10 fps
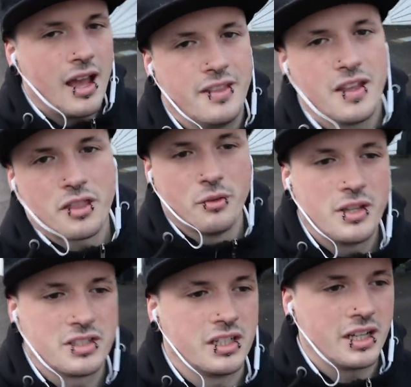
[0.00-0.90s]
And the other
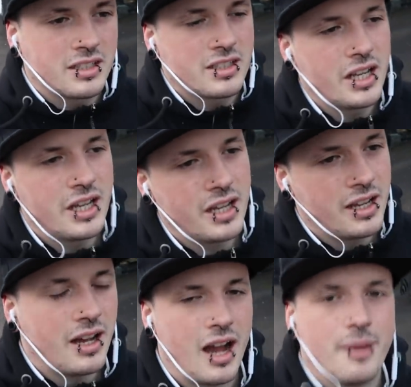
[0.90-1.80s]
reason is,
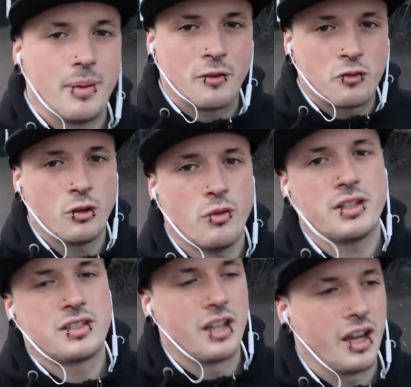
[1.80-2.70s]
I'm out for a
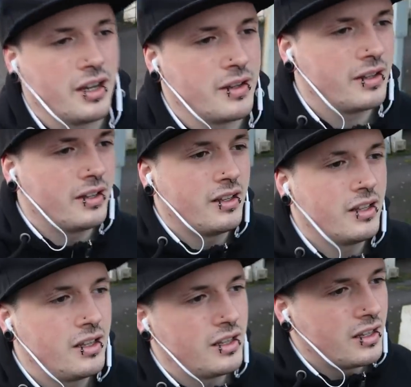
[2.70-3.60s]
run today.
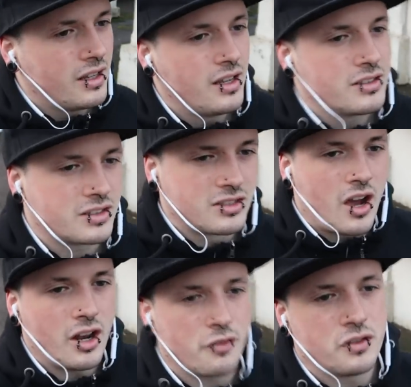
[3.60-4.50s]

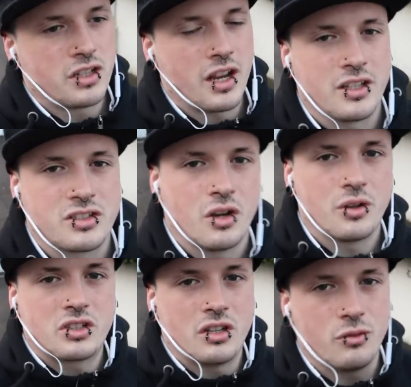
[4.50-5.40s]
Start off the day,
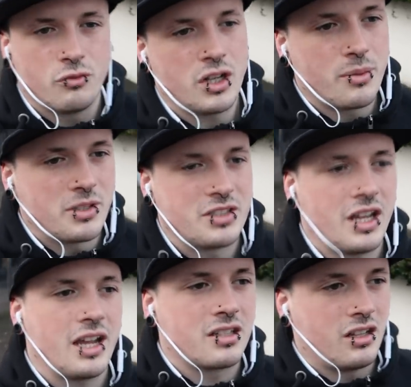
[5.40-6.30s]
so it's a really busy
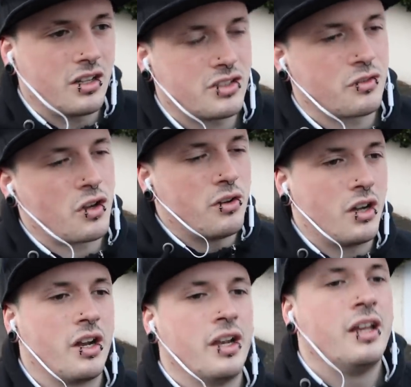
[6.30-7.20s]
day, there's a lot of stuff going
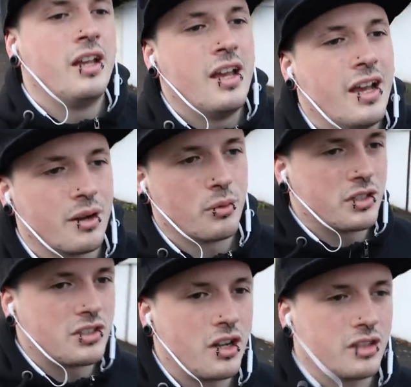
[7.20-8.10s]
on, and I
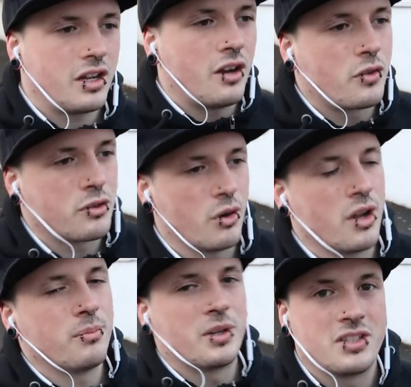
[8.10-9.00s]
want to start the day off with a
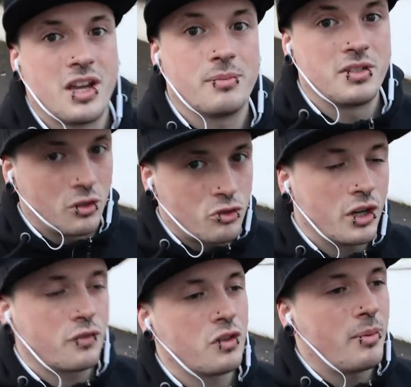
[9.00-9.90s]
run because I'm still
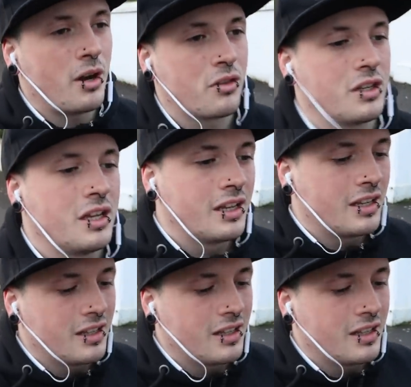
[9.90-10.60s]
training for the marathon.